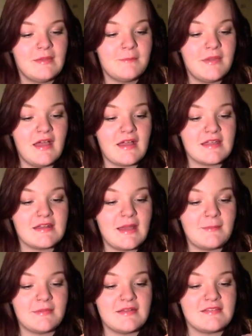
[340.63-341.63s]
But I can
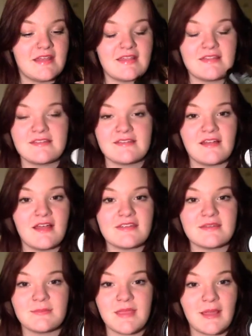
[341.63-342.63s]
happily say this has
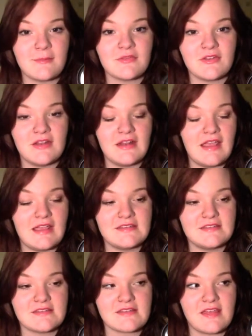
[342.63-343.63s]
lasted me absolutely ages.